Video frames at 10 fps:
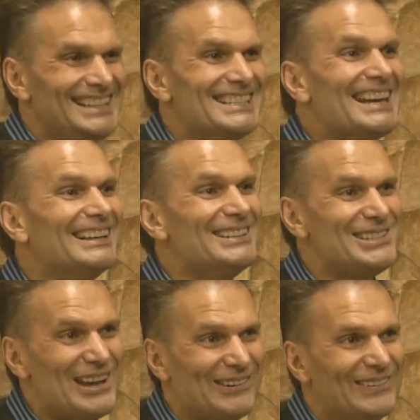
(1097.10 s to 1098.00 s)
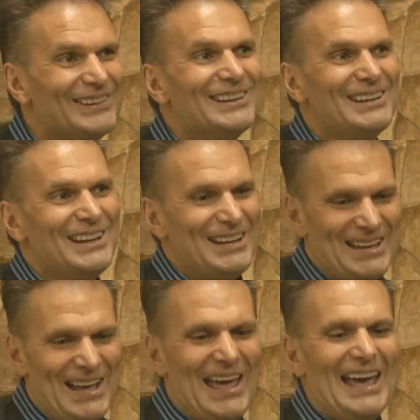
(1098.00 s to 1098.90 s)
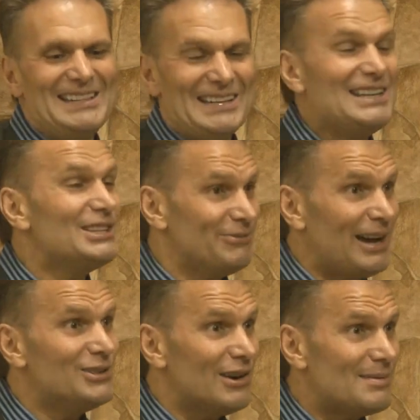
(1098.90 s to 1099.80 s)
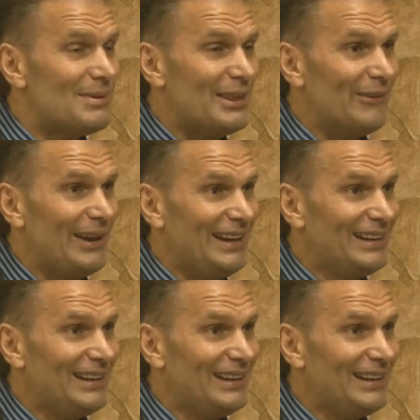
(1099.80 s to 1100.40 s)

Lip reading: He's got a good show. And he's a fine drummer, by the way.